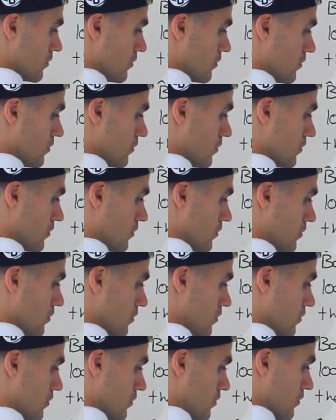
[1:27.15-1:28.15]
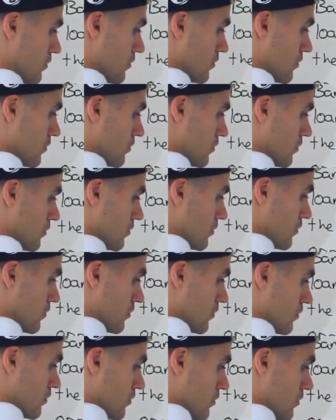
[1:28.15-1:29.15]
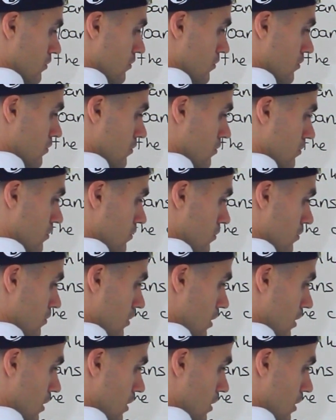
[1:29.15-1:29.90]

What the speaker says: [no speech]